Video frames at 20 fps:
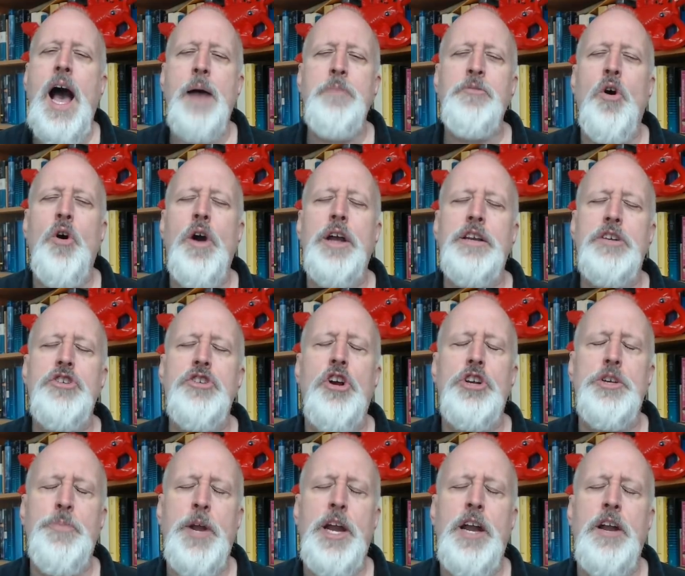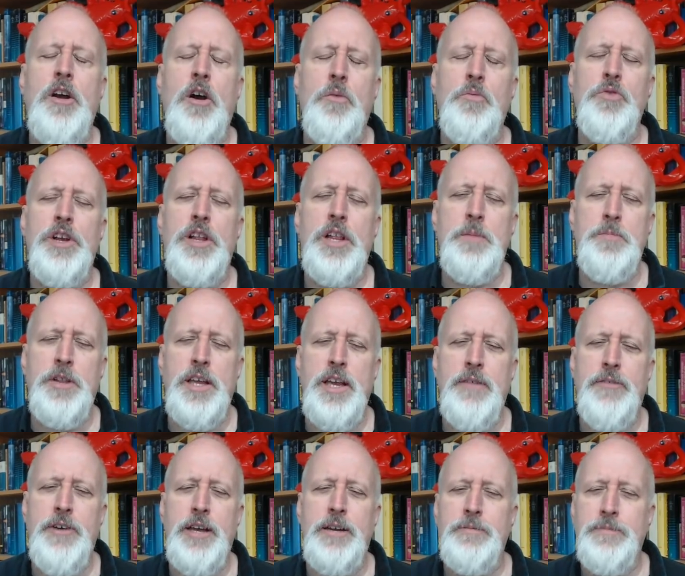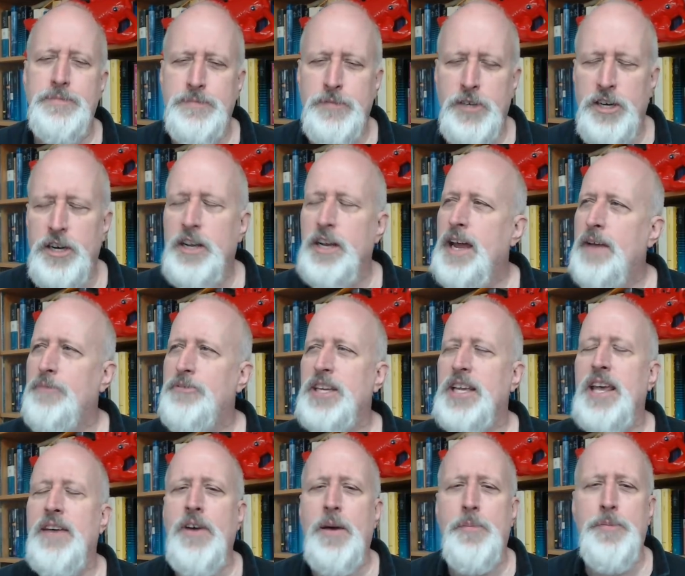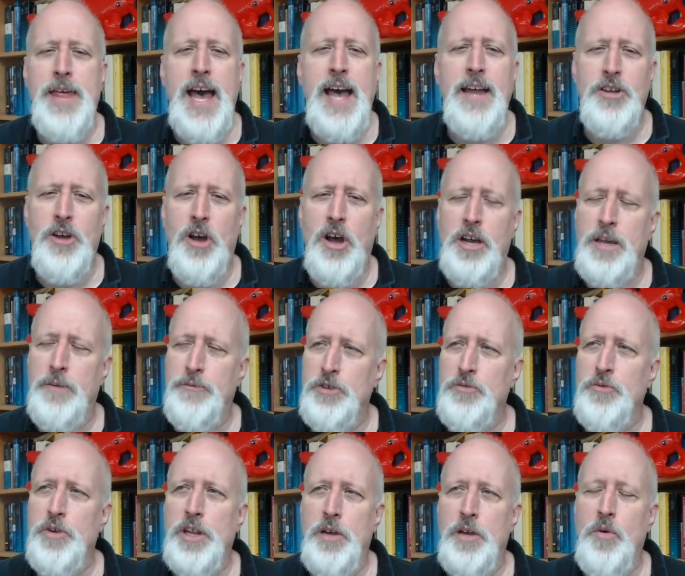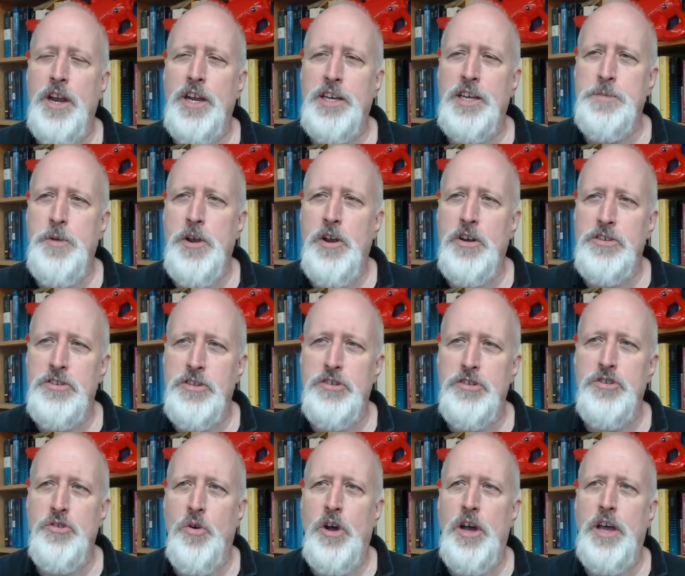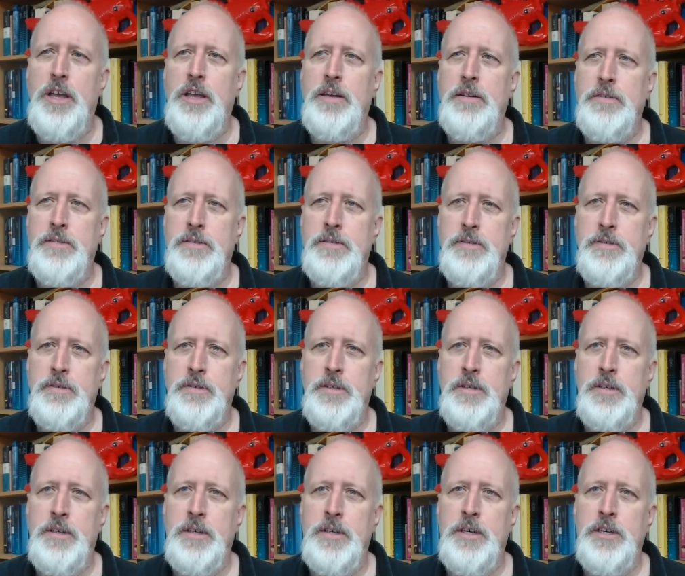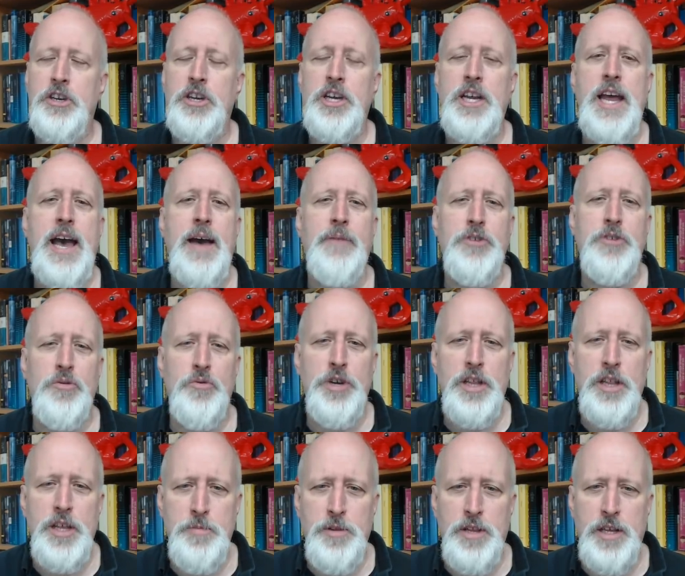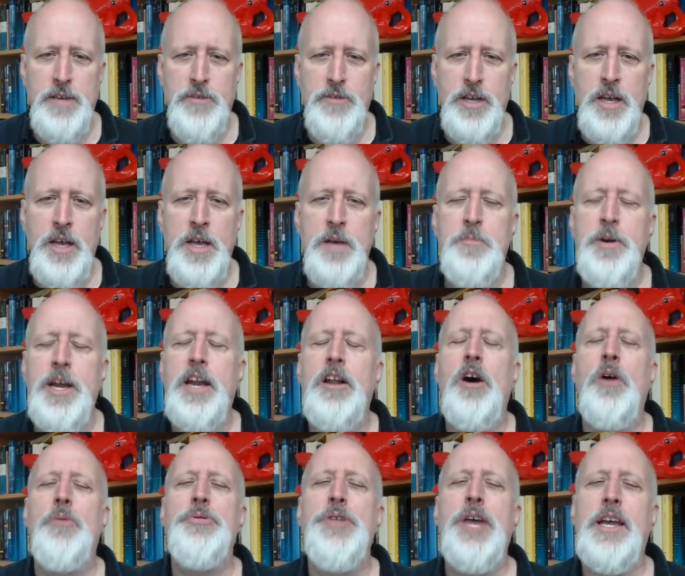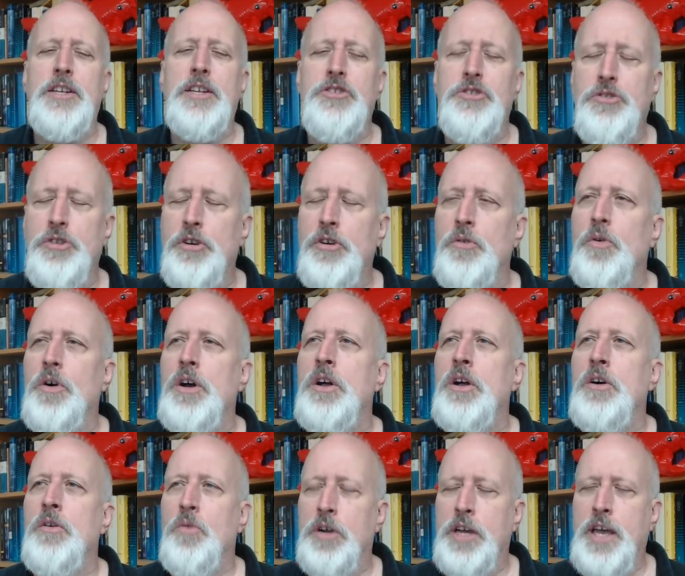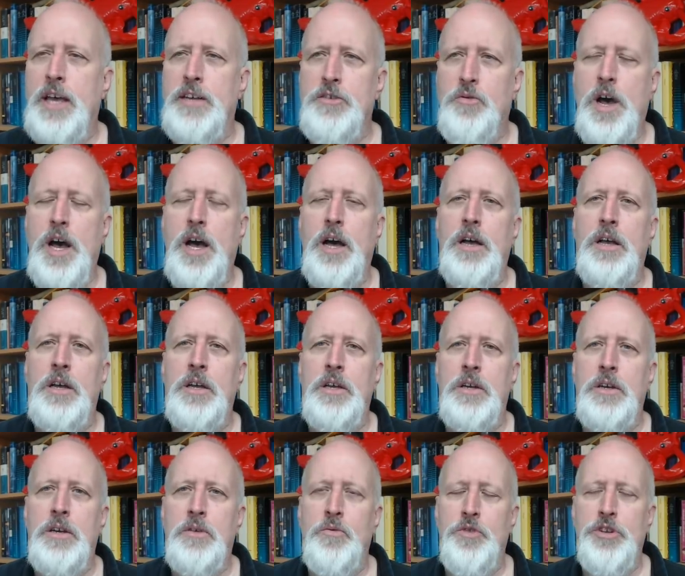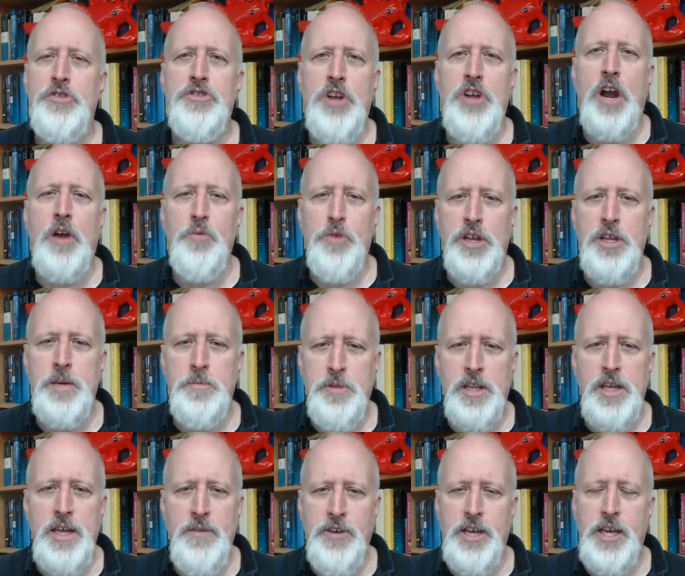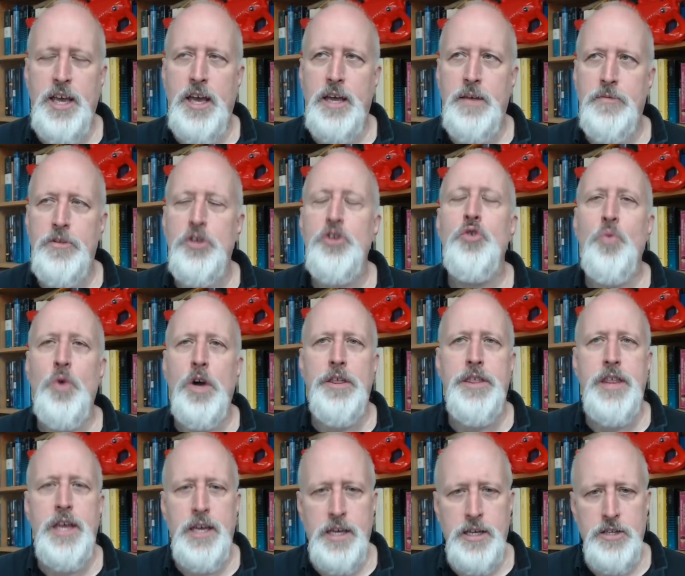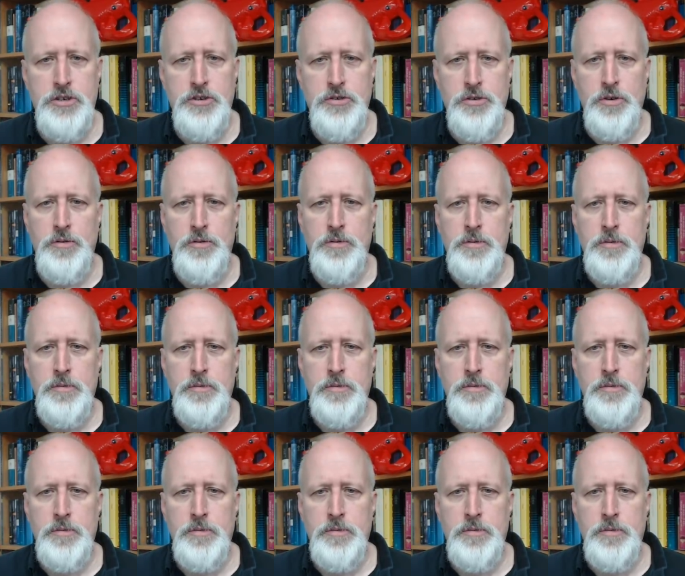I'm going to church, but I don't really believe it. Or you're going to have to give up that talk if you really want to experience the joy. You're going to have to really believe it. But I don't think it's true. Well, guess what? When you start really believing it, you will think it's true.